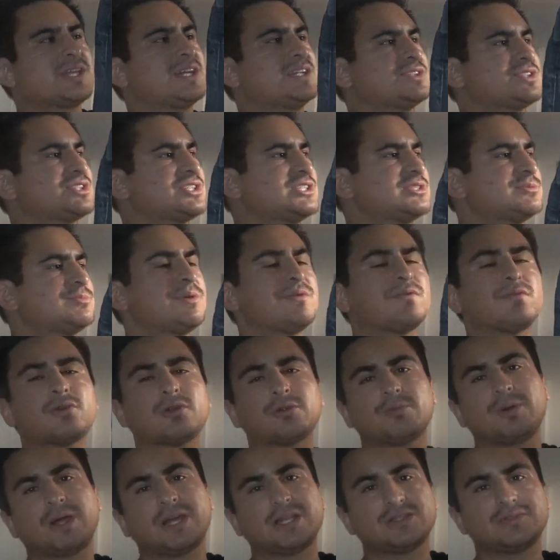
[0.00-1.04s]
Guess jeans
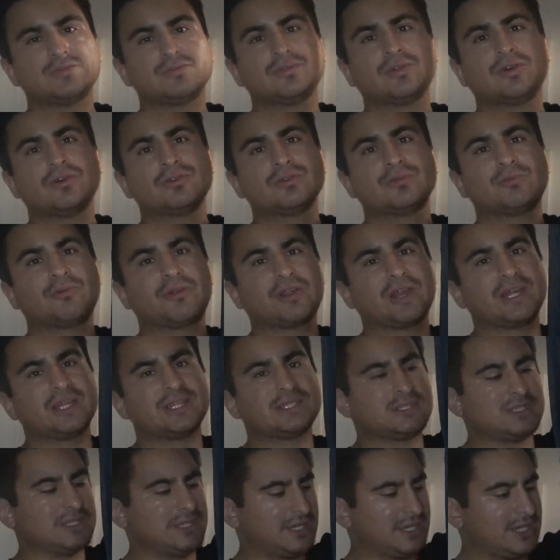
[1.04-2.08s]
before, but I do know the
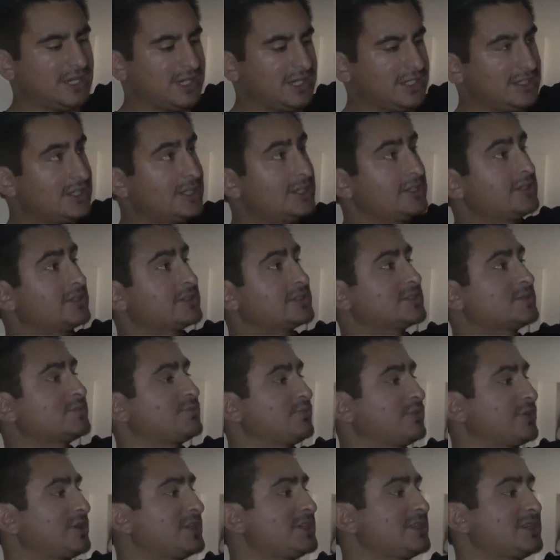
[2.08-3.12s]
brand and it looks
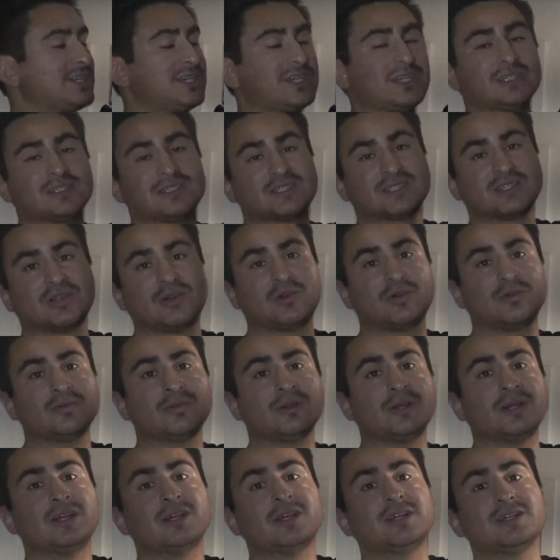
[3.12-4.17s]
pretty neat, so
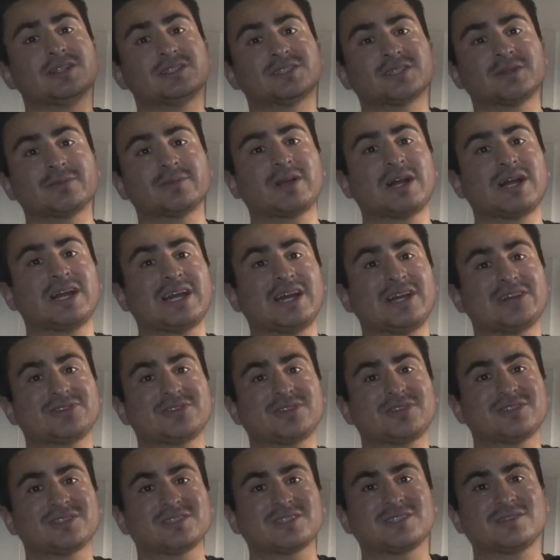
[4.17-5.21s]
some guy out
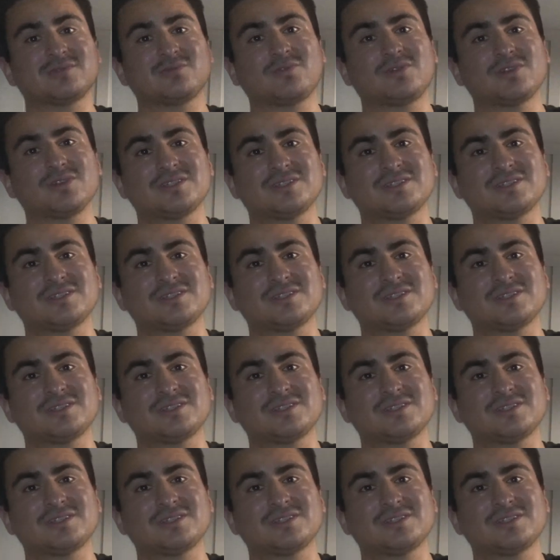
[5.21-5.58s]
there is going to want